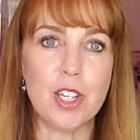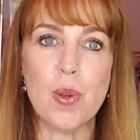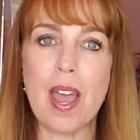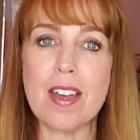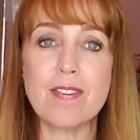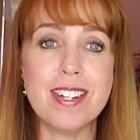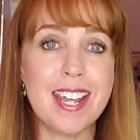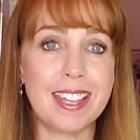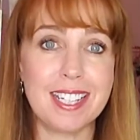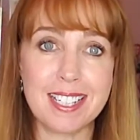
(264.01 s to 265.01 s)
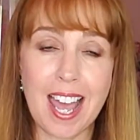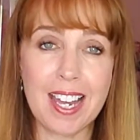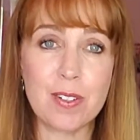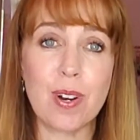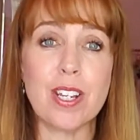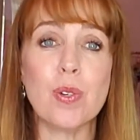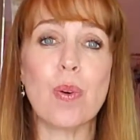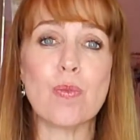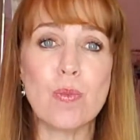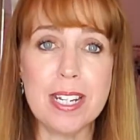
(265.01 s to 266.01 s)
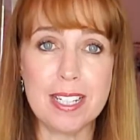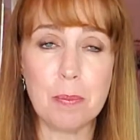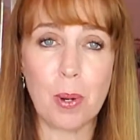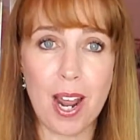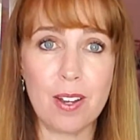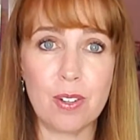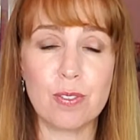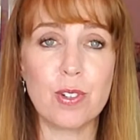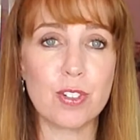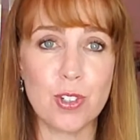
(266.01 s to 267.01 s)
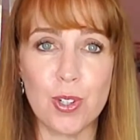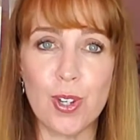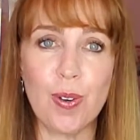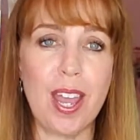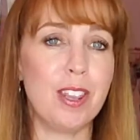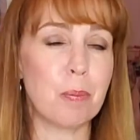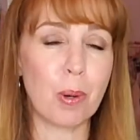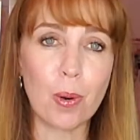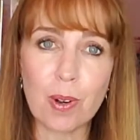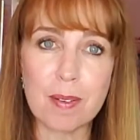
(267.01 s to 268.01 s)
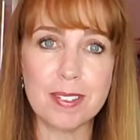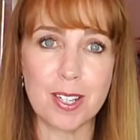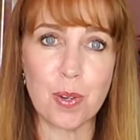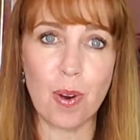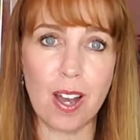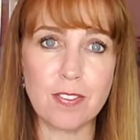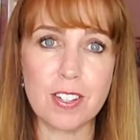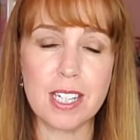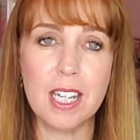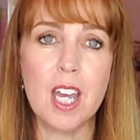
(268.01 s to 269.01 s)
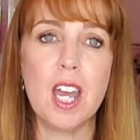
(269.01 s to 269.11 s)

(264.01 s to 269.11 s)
You have nothing to hide, right? You are really proud of your studio and the programs that you offer.